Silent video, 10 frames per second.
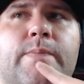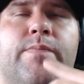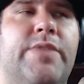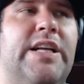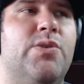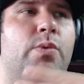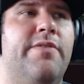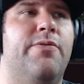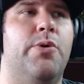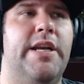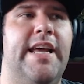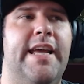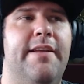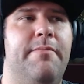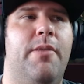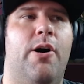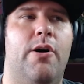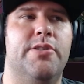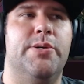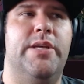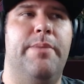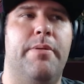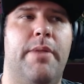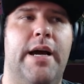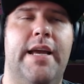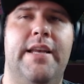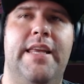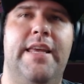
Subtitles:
That's 148. Also keep in mind,